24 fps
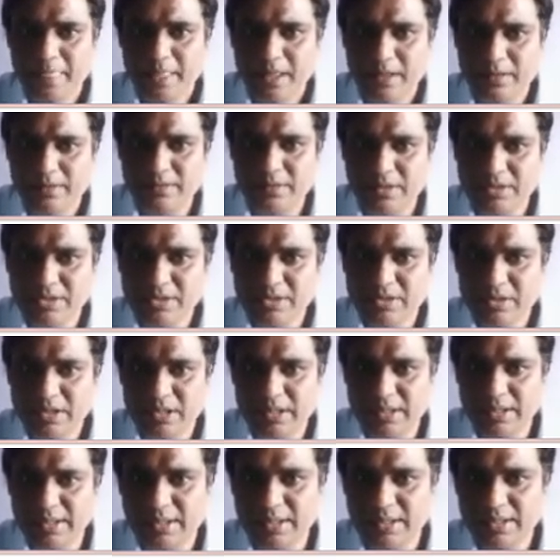this
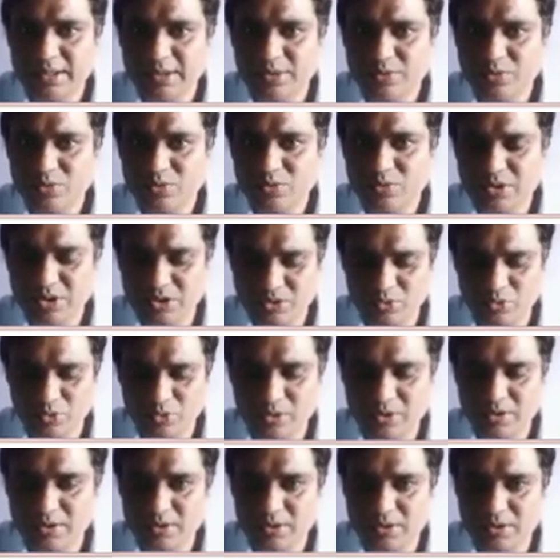current into this
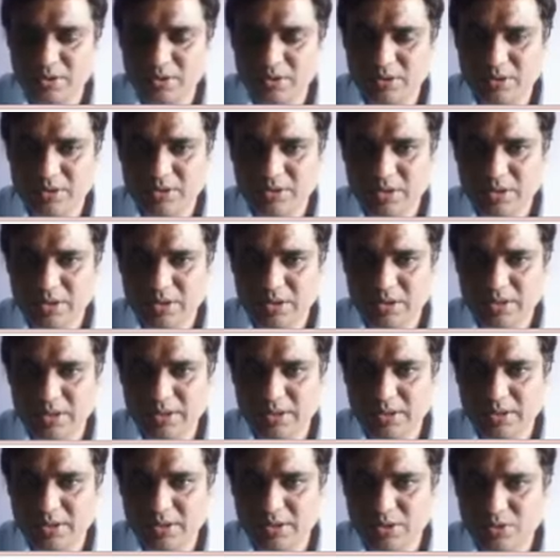voltage, this
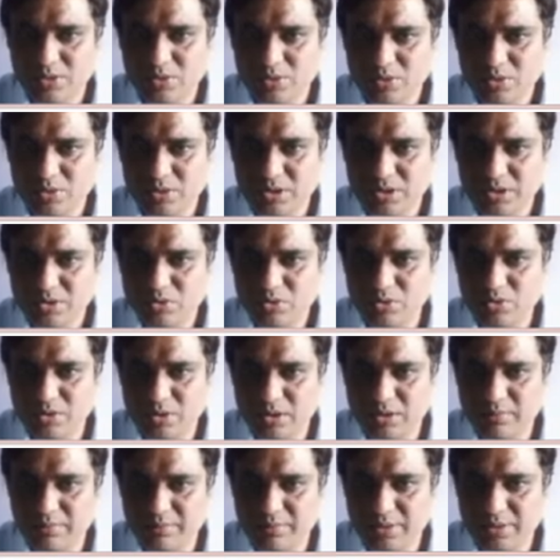current into this total
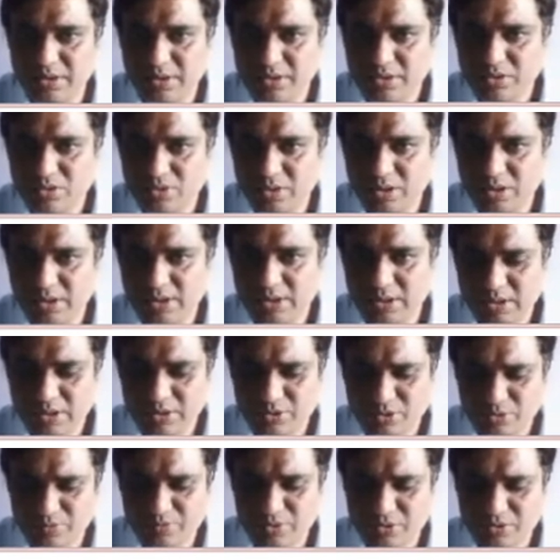impedance. So again I
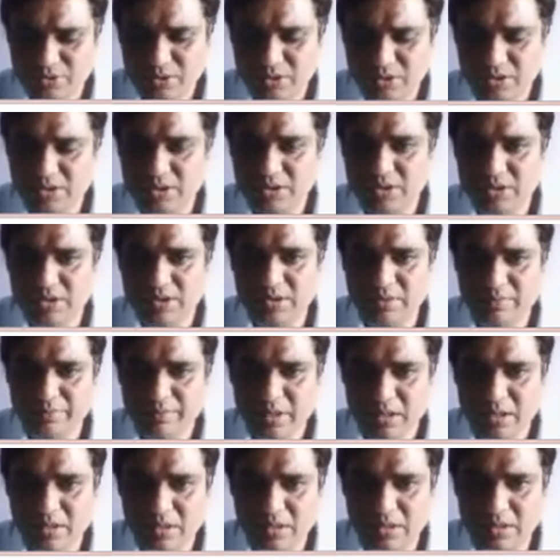observe that these are in
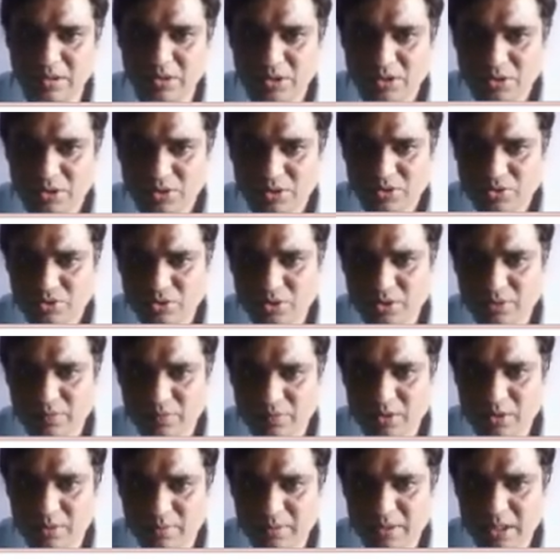parallel, so it
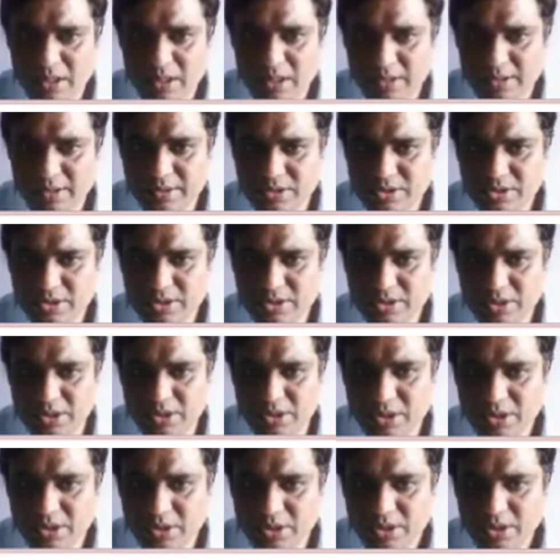will be ISC
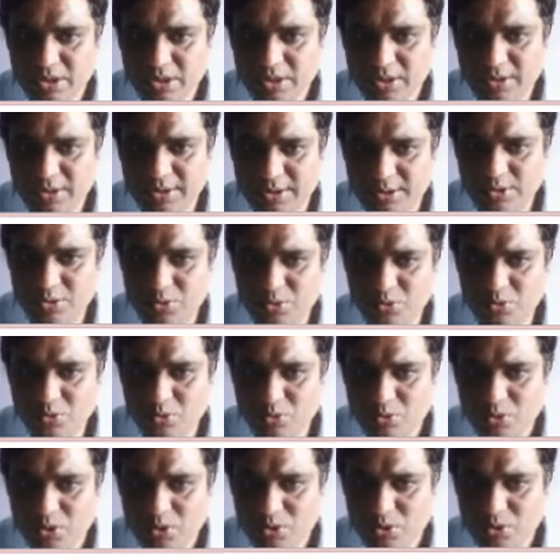into
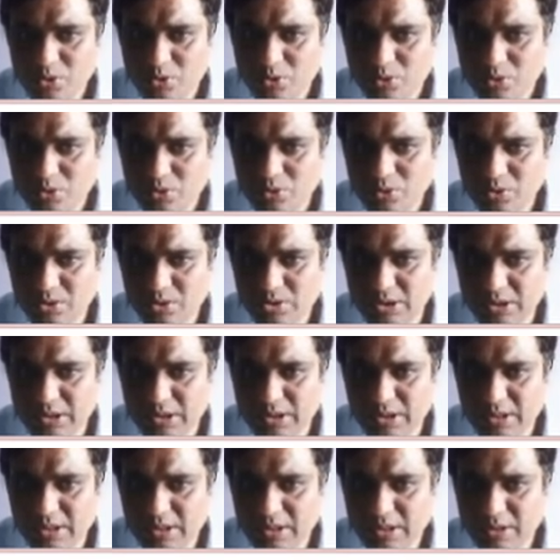
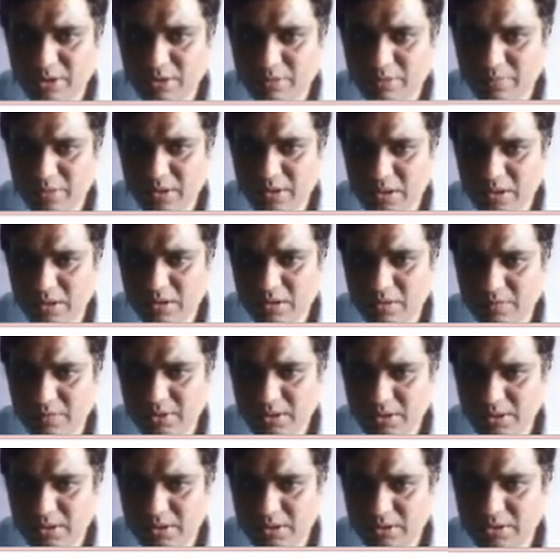ZT in parallel with
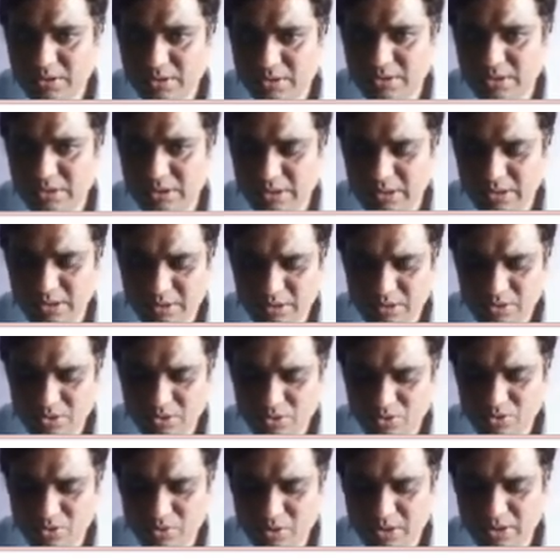ZL. So
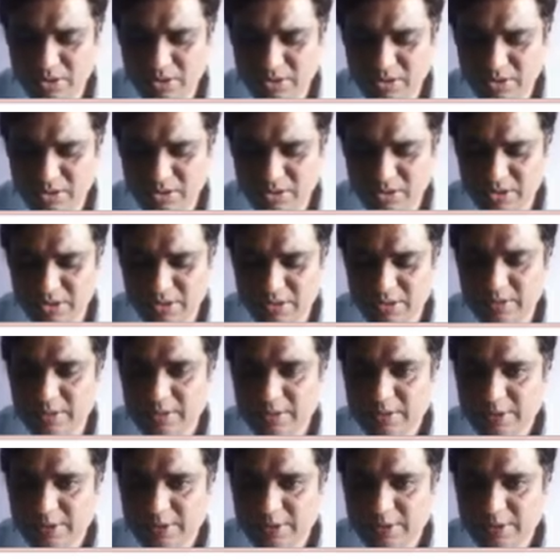ISC